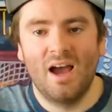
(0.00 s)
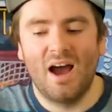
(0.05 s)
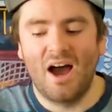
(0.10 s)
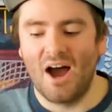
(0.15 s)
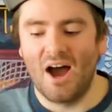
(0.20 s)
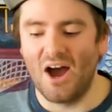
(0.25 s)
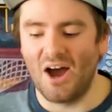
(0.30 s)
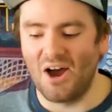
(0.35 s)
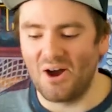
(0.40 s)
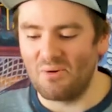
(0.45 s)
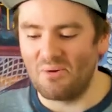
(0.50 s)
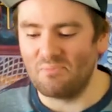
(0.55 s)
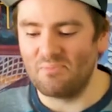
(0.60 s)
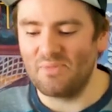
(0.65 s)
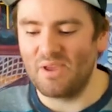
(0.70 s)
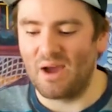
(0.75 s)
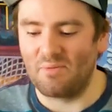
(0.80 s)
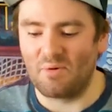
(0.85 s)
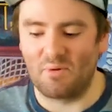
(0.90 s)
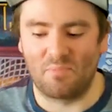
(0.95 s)

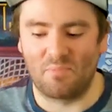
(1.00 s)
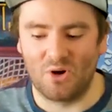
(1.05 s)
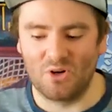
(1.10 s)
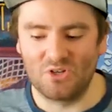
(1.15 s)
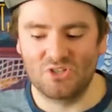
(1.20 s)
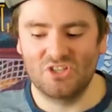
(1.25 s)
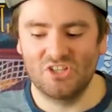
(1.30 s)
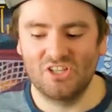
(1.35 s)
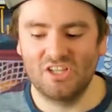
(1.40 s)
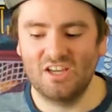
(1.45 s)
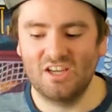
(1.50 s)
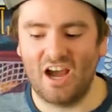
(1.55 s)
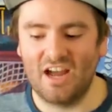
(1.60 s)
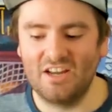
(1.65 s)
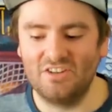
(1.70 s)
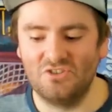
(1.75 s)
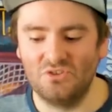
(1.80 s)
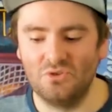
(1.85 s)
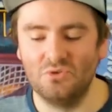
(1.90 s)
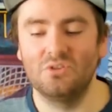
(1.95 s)
Yeah, but personally, I
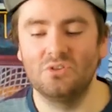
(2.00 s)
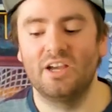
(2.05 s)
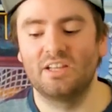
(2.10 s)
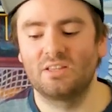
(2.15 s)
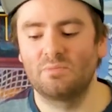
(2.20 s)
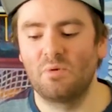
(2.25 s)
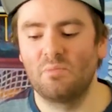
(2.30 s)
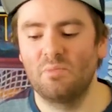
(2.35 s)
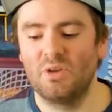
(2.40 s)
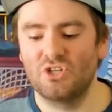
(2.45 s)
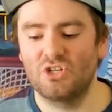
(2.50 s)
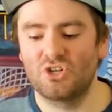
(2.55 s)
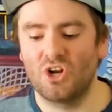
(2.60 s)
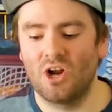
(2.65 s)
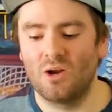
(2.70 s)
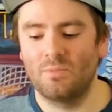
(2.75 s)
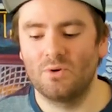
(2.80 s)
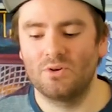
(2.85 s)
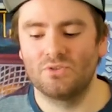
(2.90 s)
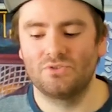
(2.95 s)
do like them a bit
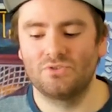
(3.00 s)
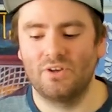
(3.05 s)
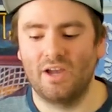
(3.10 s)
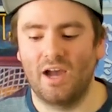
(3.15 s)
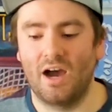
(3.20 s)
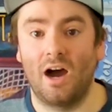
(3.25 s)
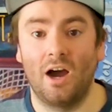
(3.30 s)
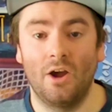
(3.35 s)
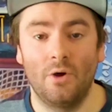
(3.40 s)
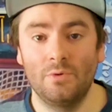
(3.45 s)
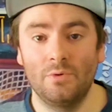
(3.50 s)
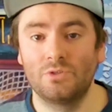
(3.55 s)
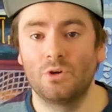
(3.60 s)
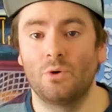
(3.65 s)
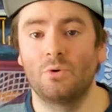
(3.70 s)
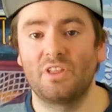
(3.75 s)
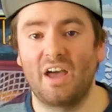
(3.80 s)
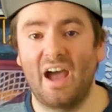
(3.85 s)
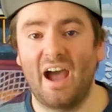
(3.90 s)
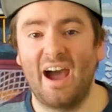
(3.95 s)
sharper. So yeah, I always go
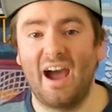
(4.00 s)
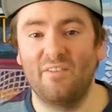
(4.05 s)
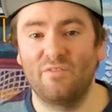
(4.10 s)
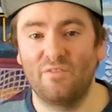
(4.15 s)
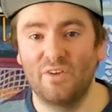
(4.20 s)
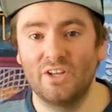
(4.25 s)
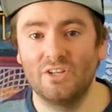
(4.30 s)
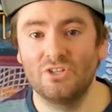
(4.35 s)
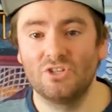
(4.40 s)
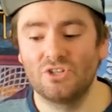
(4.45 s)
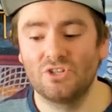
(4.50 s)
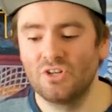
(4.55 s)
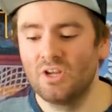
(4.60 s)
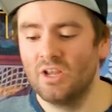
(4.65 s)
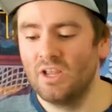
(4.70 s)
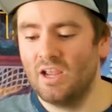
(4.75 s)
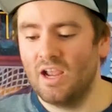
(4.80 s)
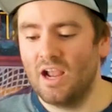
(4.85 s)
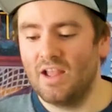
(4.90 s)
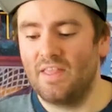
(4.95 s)
with a 1/2 inch,
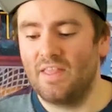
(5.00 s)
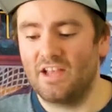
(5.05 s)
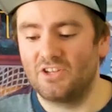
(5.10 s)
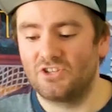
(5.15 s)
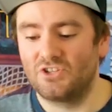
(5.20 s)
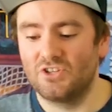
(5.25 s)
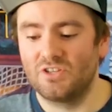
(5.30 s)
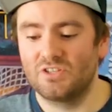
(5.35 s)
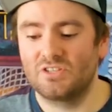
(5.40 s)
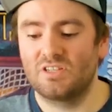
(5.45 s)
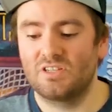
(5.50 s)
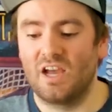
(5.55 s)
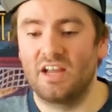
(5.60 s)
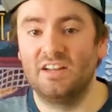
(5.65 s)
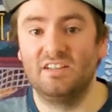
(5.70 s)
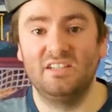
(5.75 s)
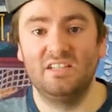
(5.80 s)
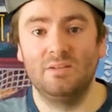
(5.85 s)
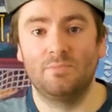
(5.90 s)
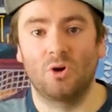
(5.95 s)
and that's just a
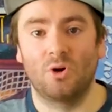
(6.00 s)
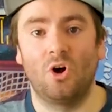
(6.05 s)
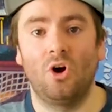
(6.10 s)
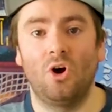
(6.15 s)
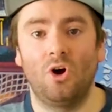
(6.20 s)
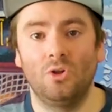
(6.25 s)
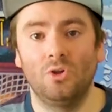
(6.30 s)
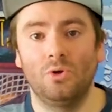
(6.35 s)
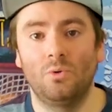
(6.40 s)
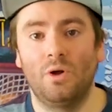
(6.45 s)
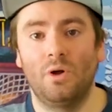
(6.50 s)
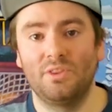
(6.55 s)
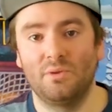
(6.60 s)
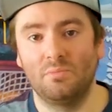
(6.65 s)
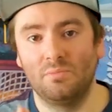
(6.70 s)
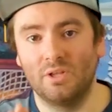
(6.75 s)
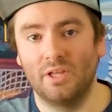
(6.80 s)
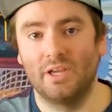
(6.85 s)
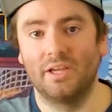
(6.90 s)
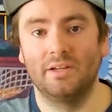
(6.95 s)
deeper hollow on the
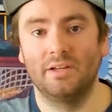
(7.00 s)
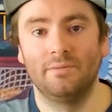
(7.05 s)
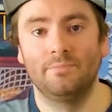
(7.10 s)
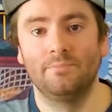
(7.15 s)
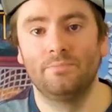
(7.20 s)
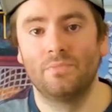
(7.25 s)
blade.